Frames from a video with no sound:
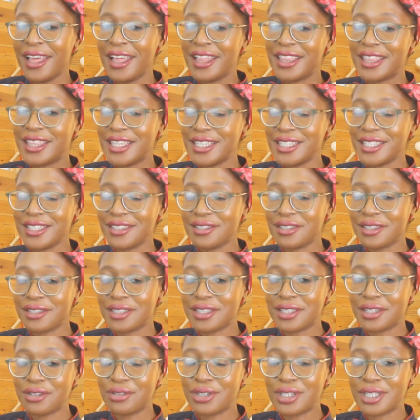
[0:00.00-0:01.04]
This is a
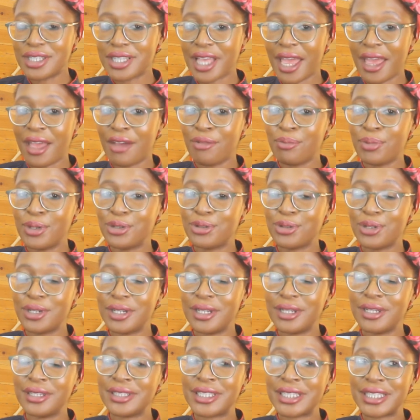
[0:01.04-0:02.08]
series I have been
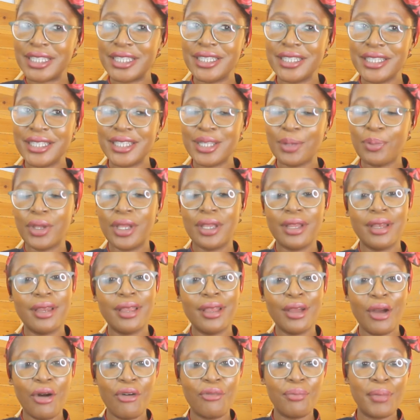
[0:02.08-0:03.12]
doing since the
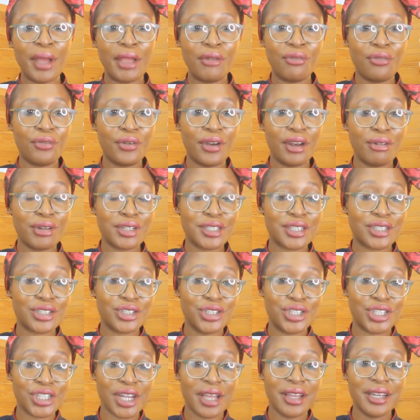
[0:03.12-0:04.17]
beginning of my fragrance
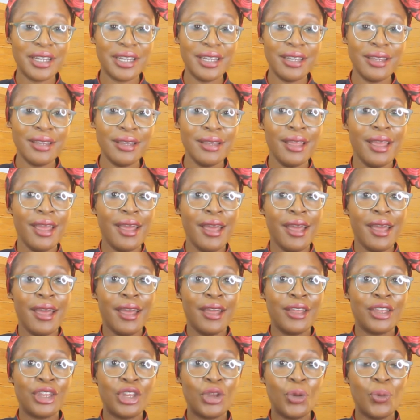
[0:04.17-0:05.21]
journey.
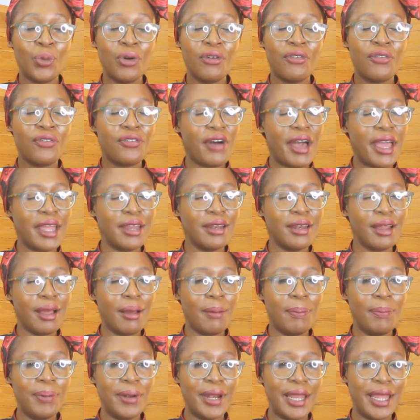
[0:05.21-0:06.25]
You will find
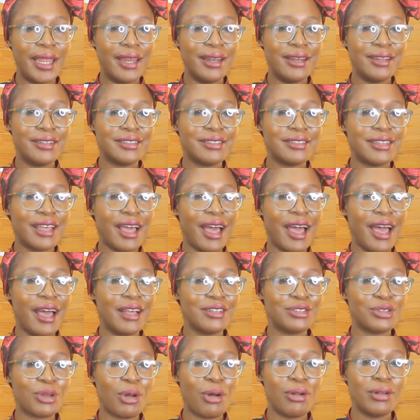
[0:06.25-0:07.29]
a playlist that
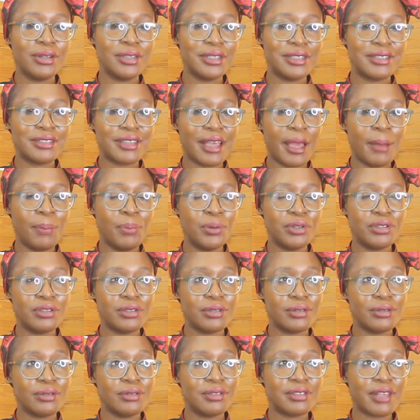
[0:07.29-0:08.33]
has all these
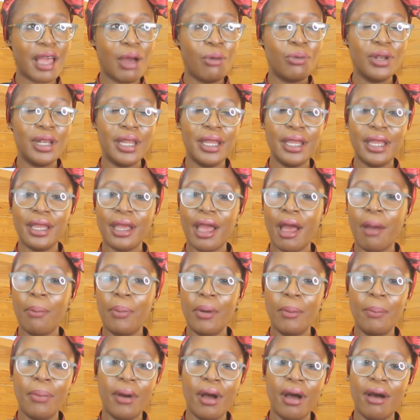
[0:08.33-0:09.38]
episodes. I will link it up
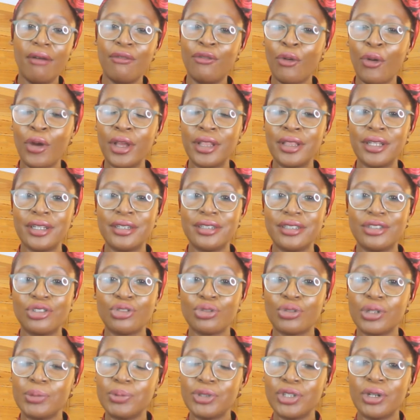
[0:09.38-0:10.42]
above or in the
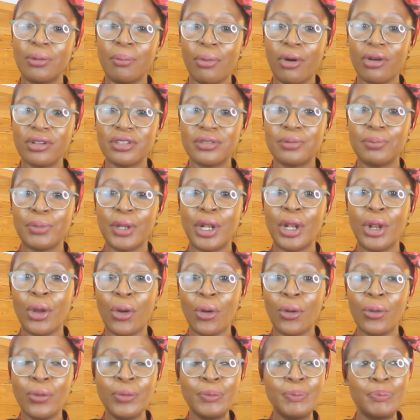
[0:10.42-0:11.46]
description box
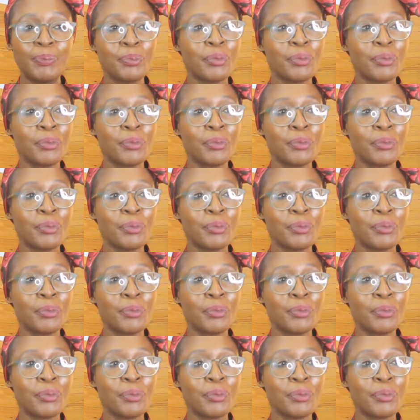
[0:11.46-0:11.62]
below.